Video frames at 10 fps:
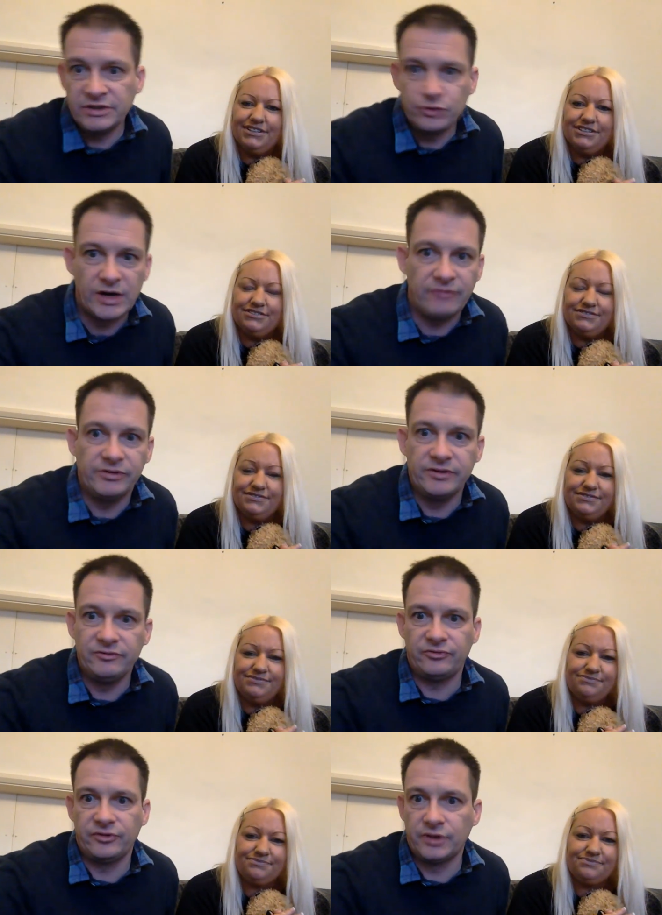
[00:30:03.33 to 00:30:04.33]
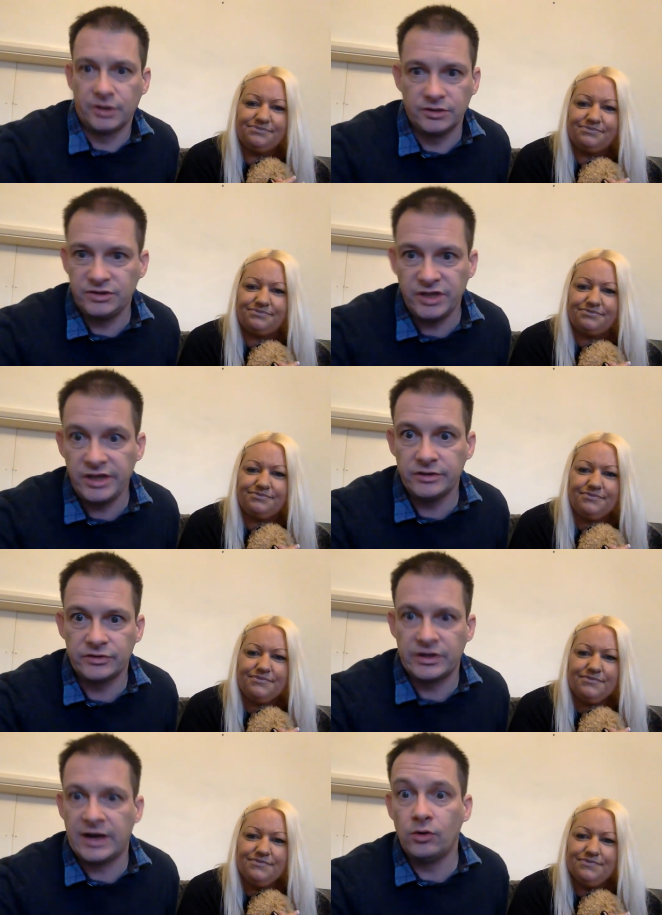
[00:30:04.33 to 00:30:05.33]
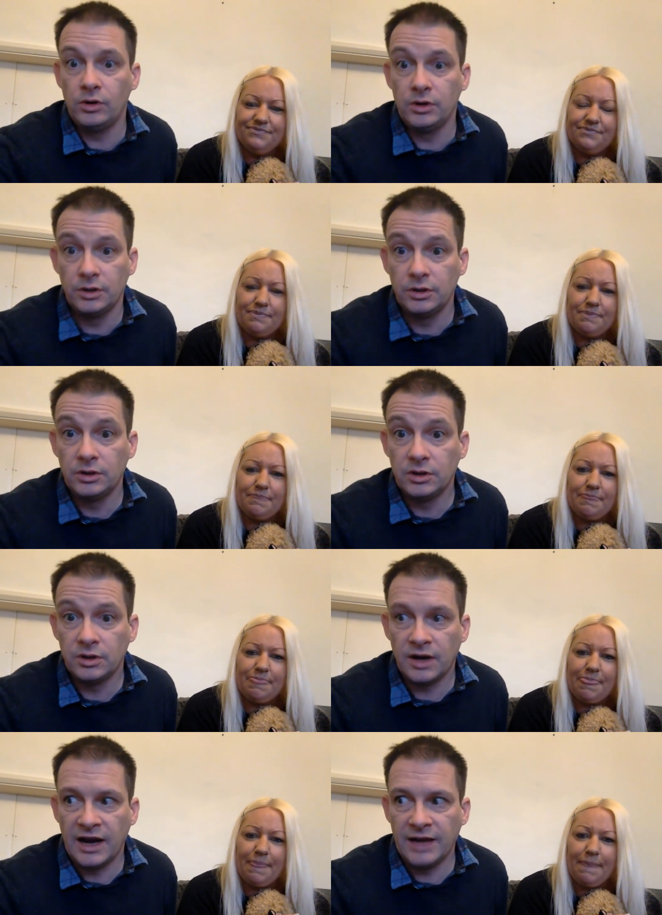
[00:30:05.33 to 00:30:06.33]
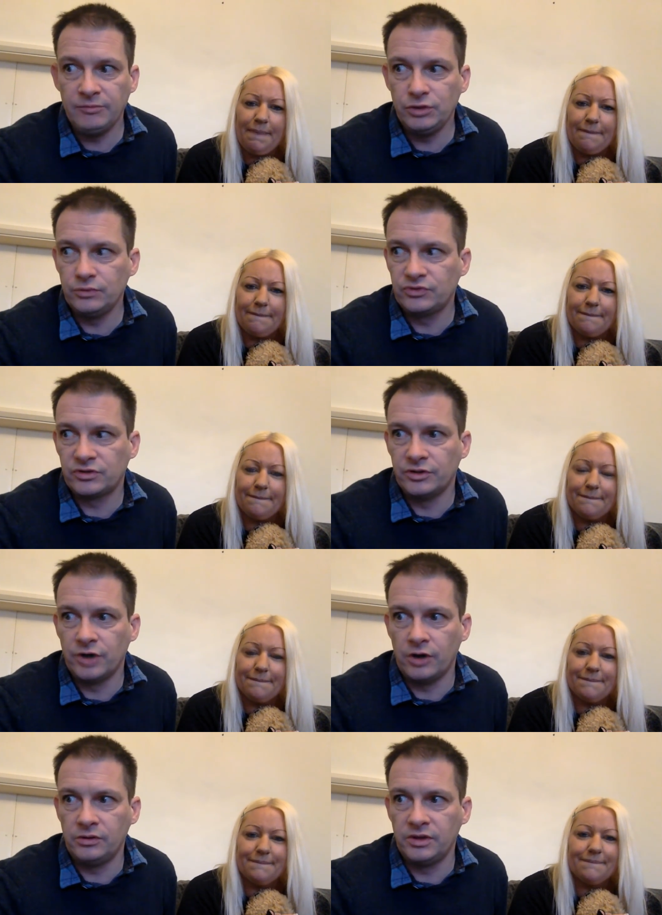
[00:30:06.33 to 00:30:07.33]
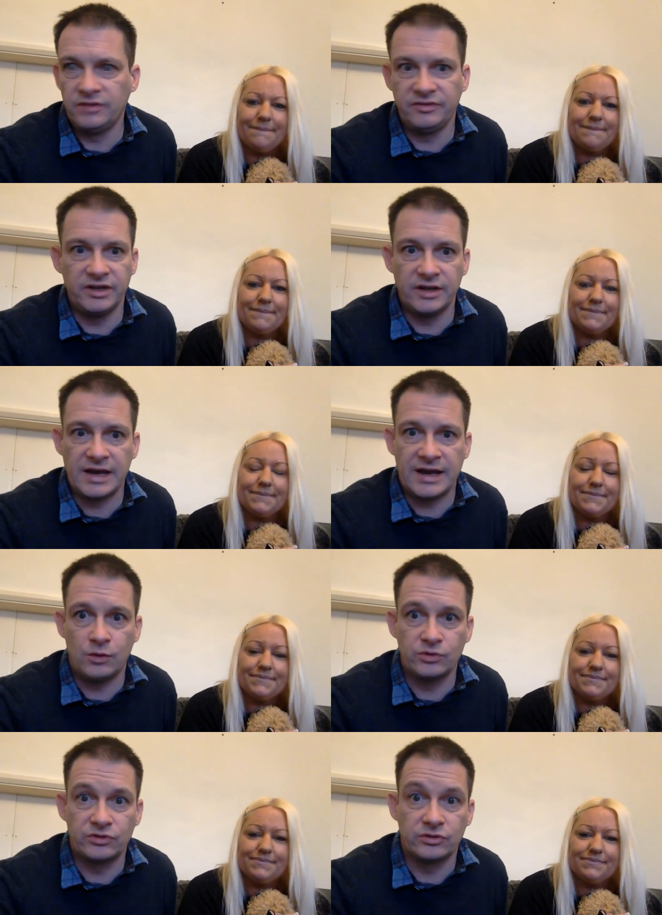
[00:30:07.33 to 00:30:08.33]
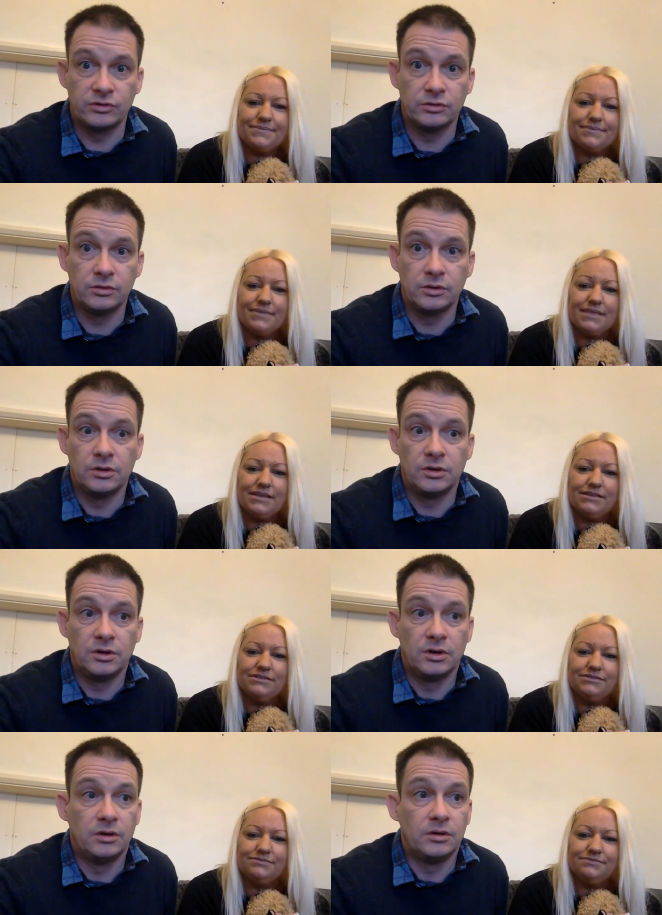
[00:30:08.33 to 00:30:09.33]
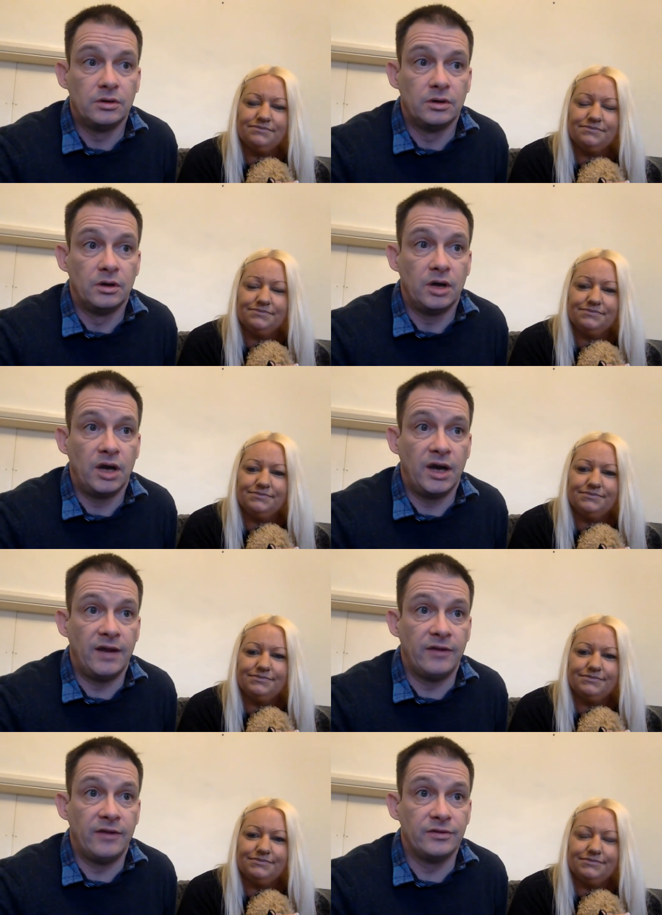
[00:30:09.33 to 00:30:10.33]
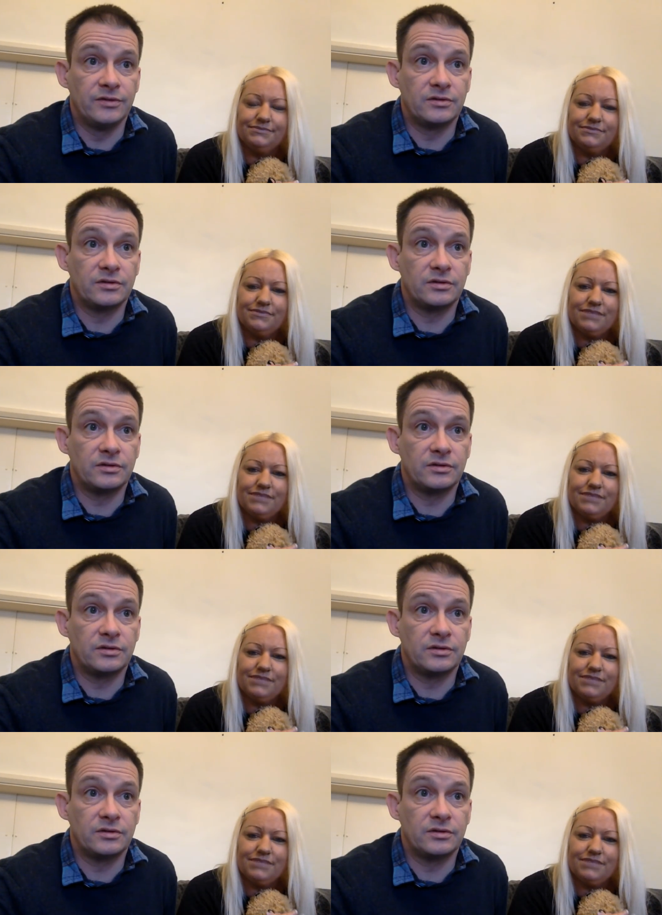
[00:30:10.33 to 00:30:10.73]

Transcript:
Speaker 1: been travelling for years now. I'm used to not living in a house. And